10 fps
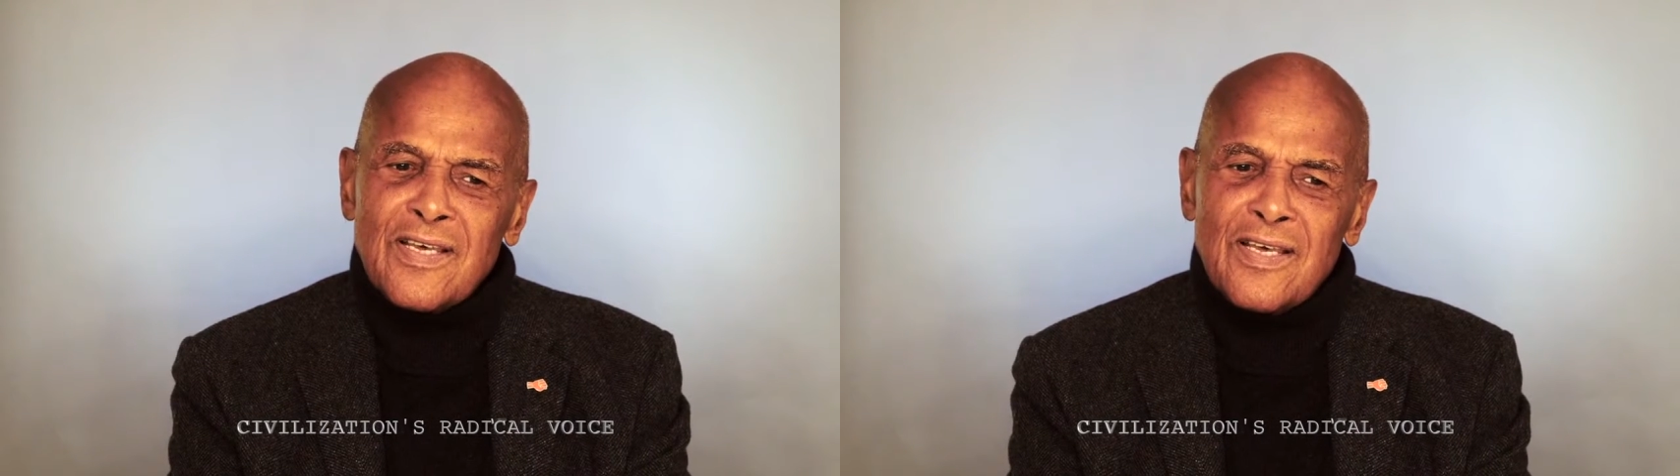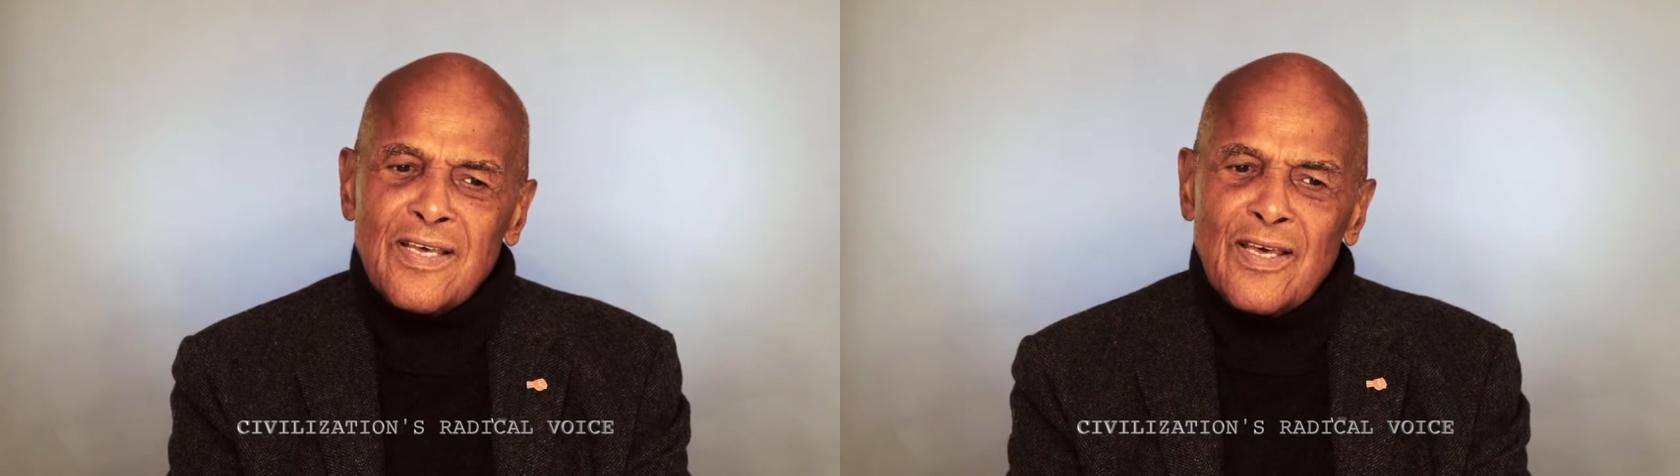
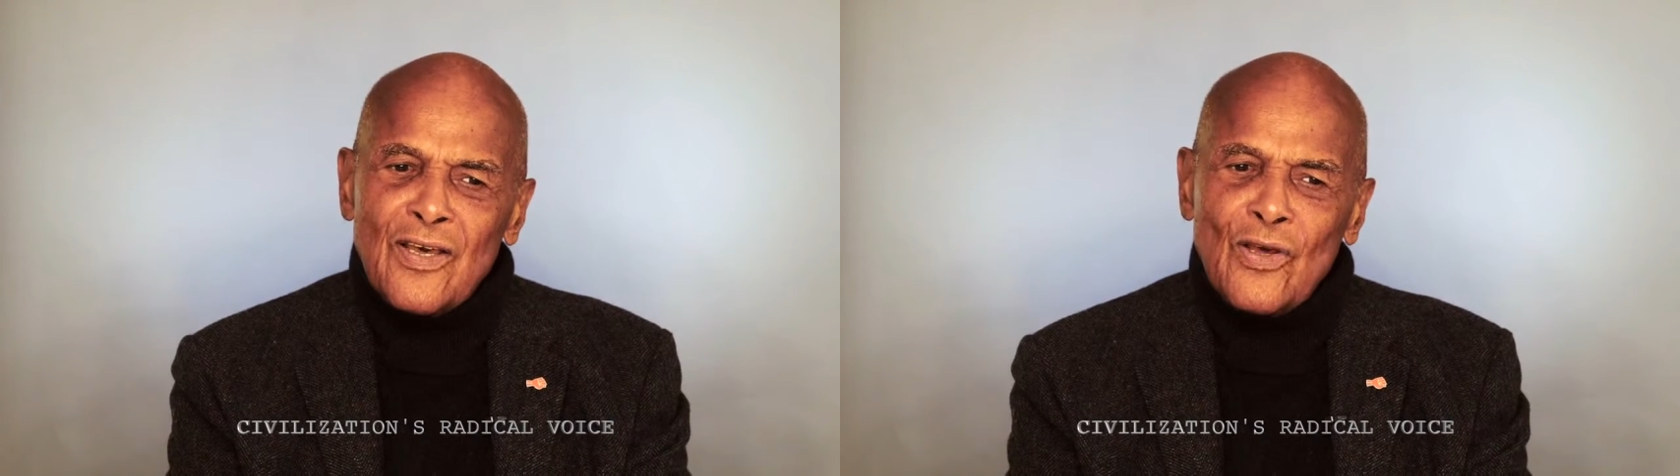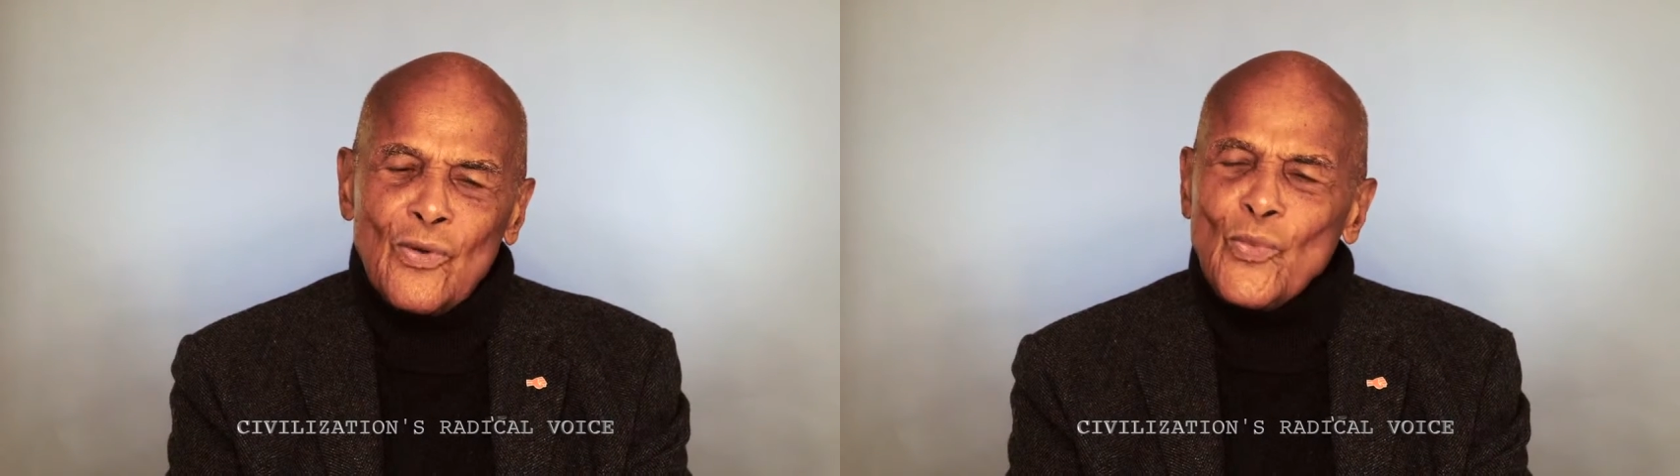
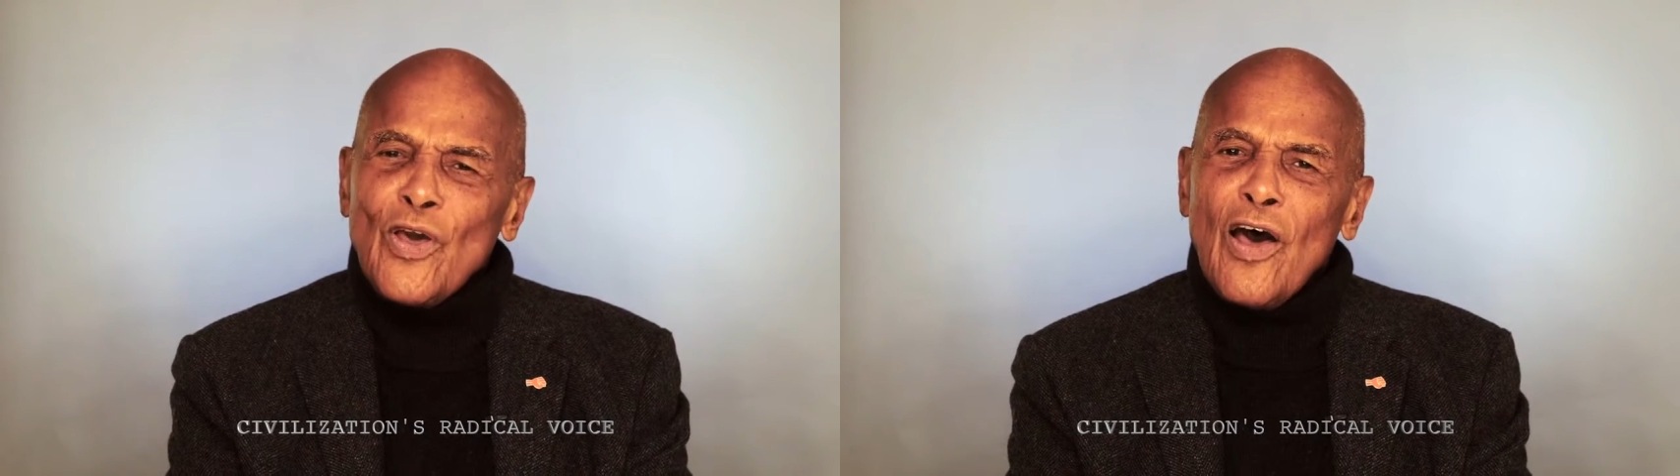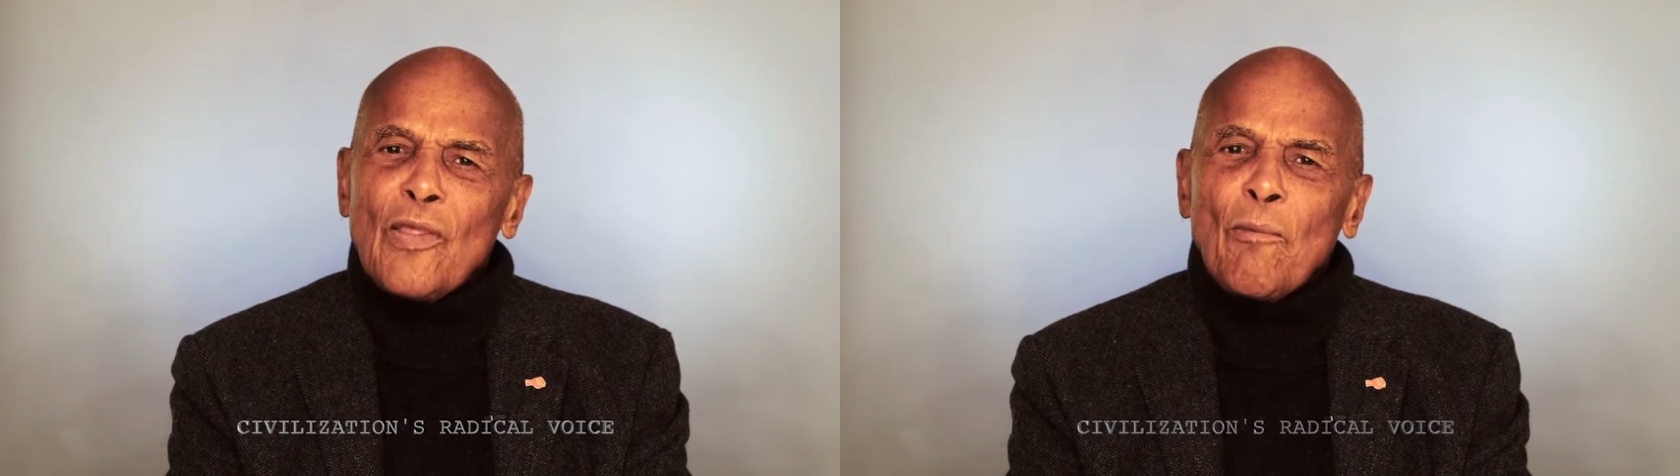We
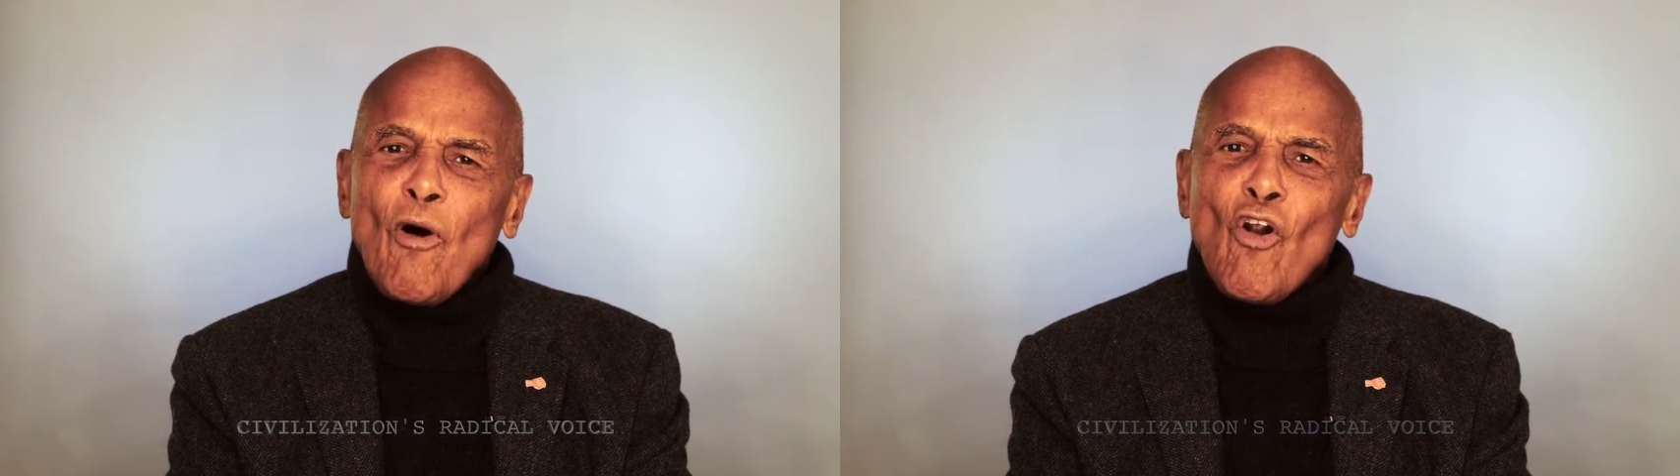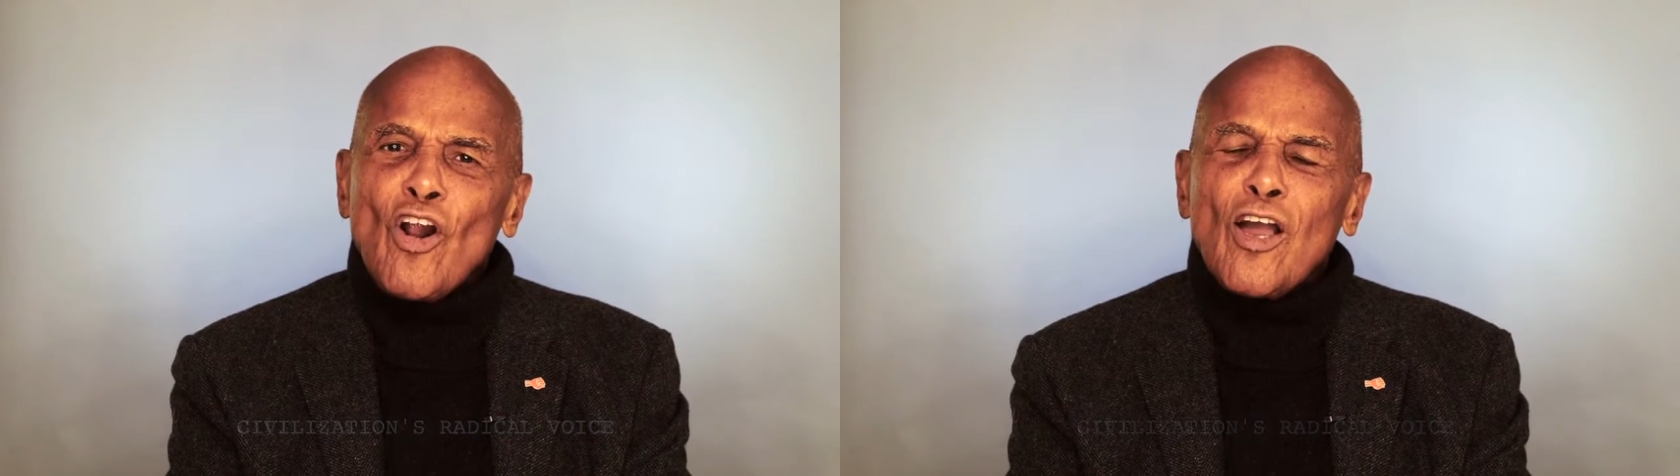are the
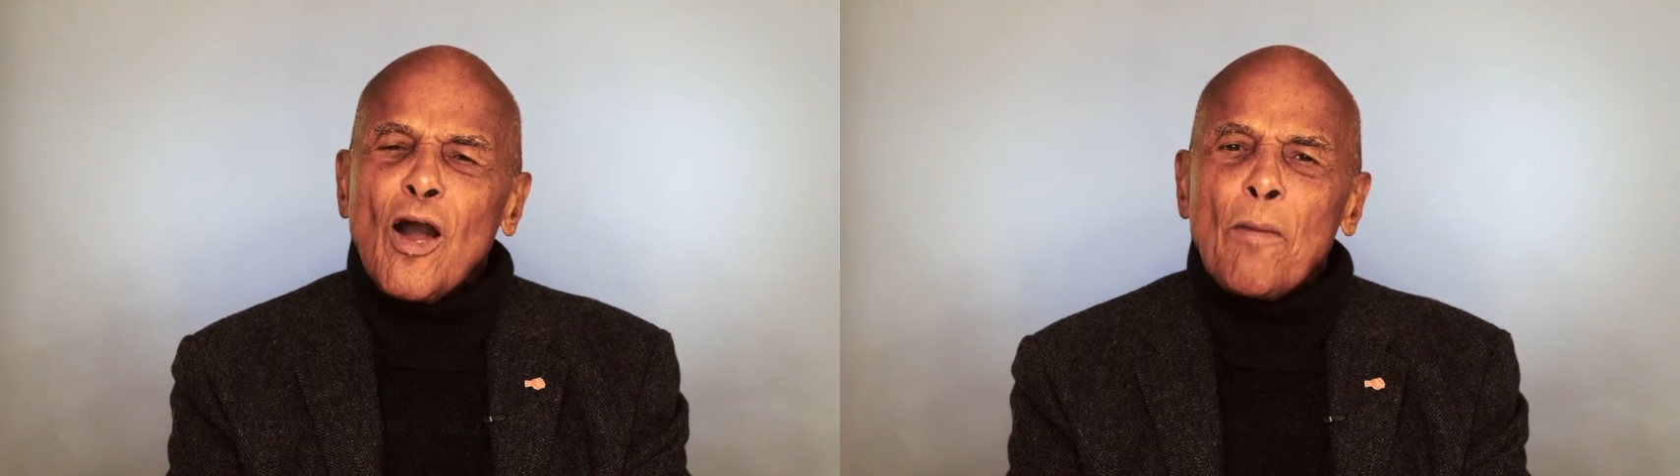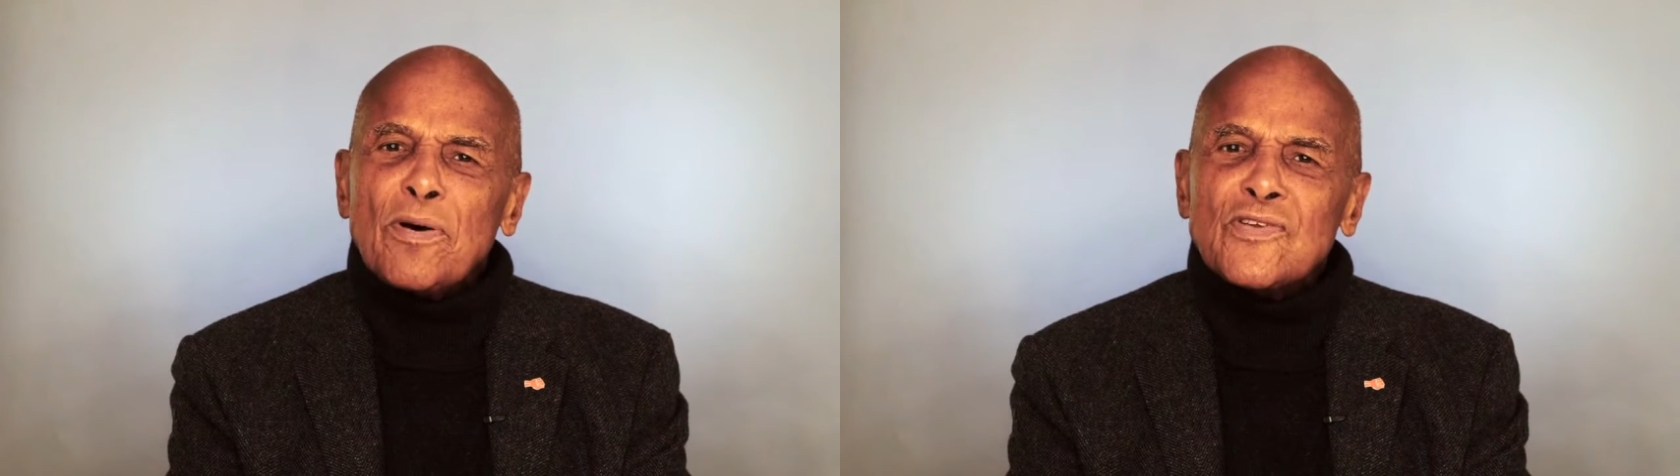moral
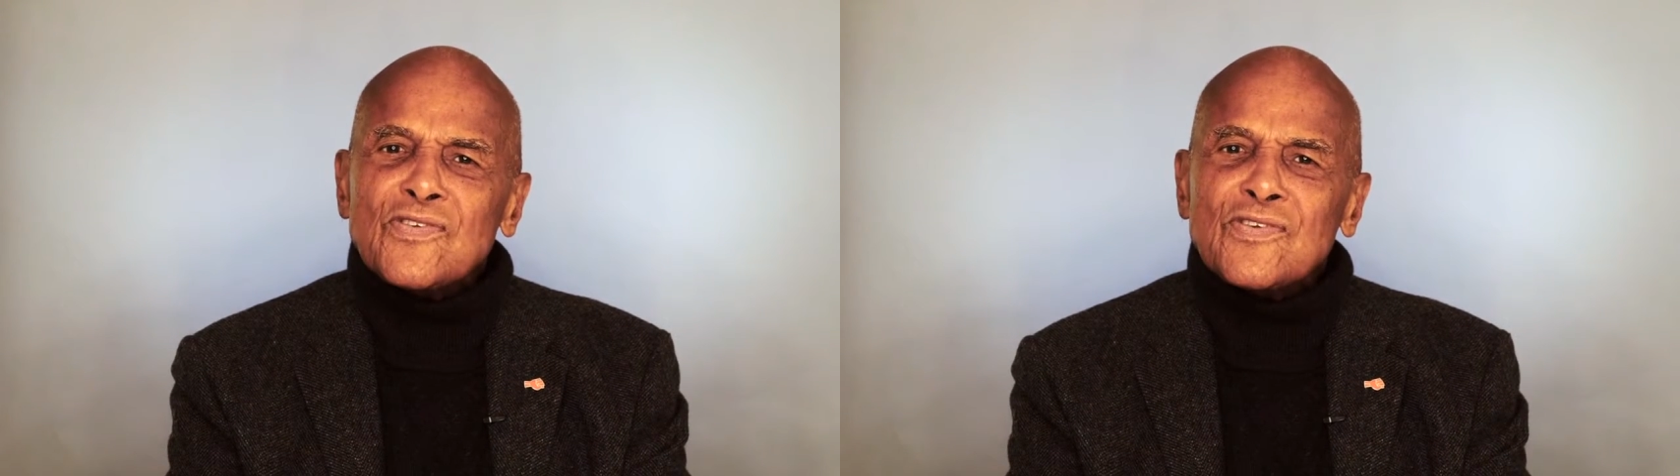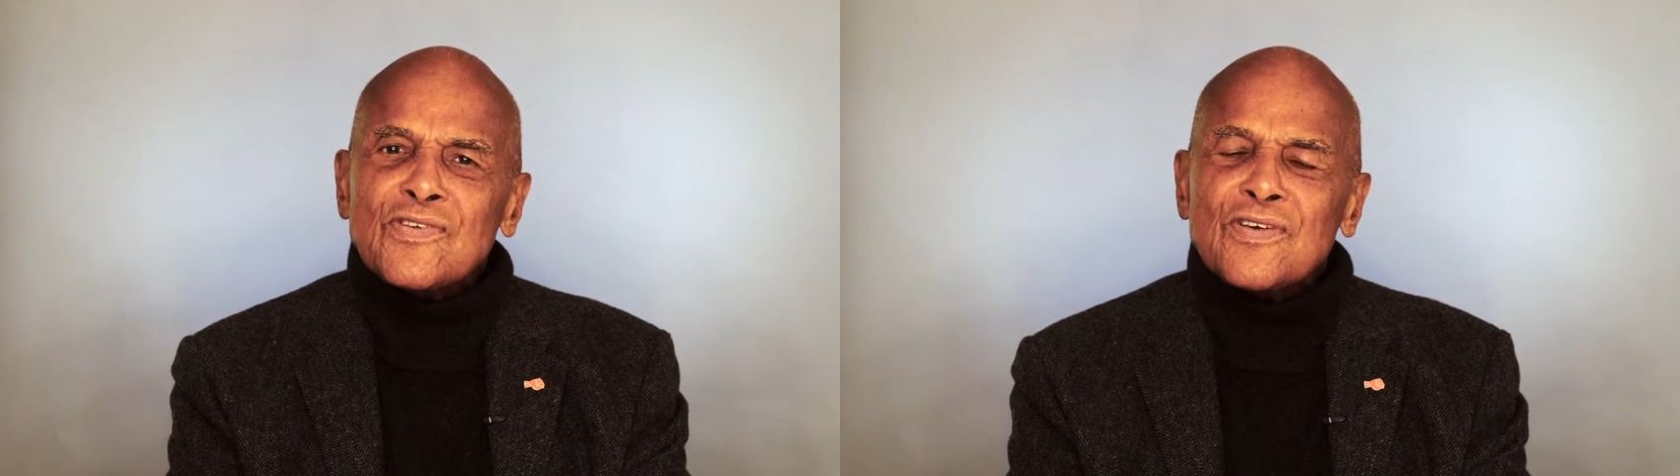
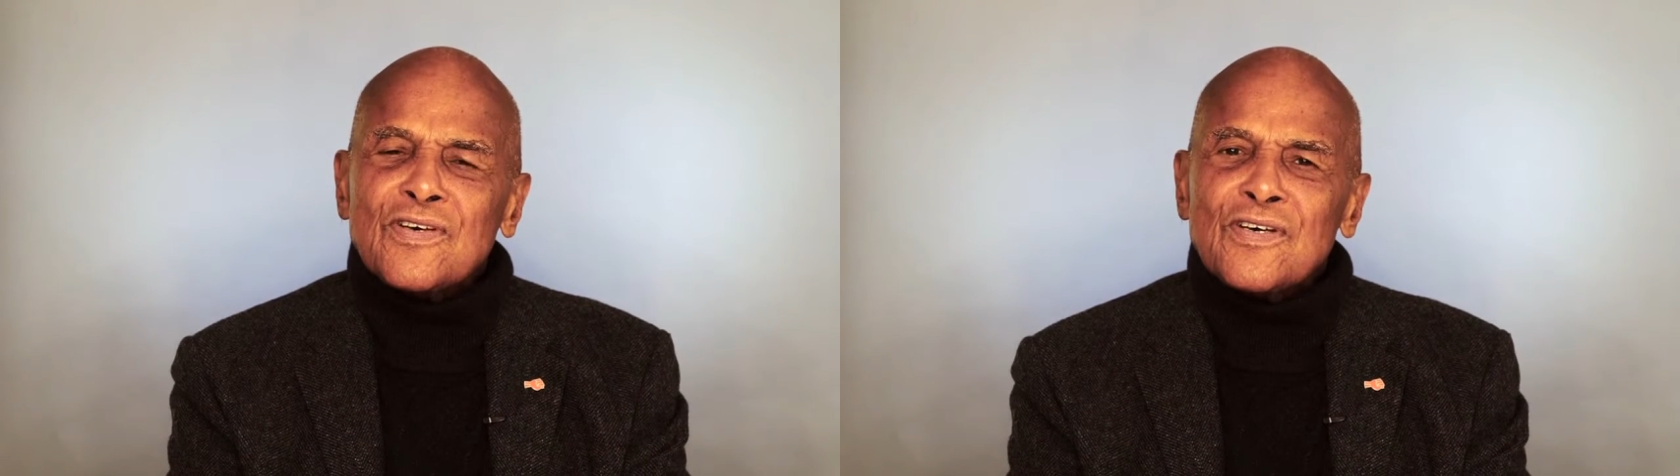compass